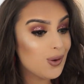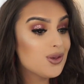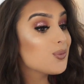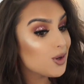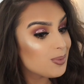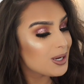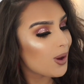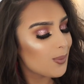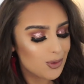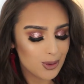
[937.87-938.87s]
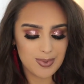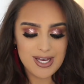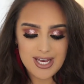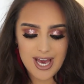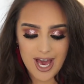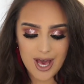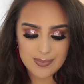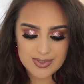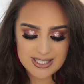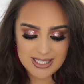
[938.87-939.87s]
you will be quite warm
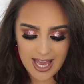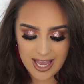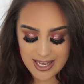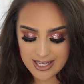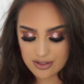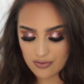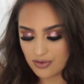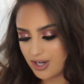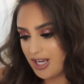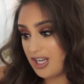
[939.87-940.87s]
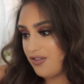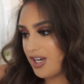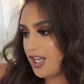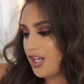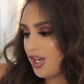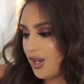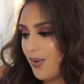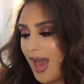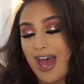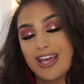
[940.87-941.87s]
um so yeah it is really really
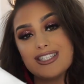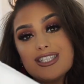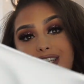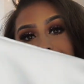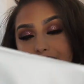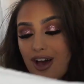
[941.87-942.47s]
cute and